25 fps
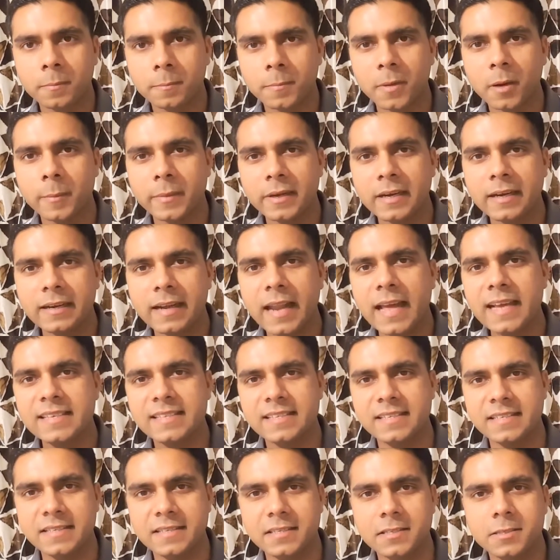permanent
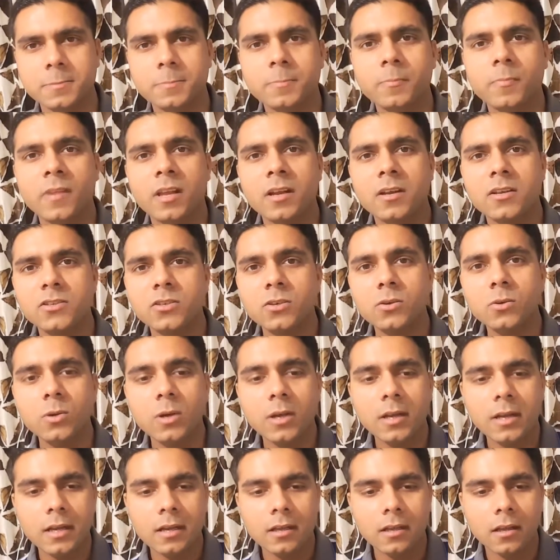license.
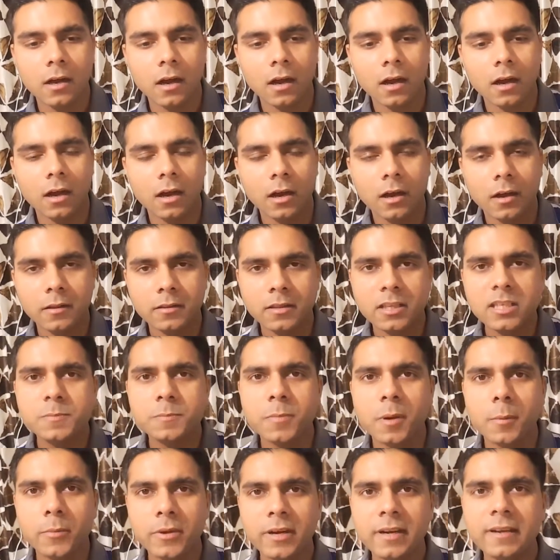So this
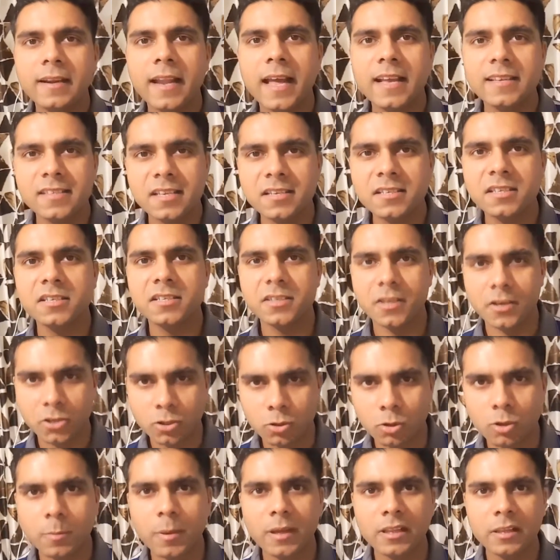permanent license is issued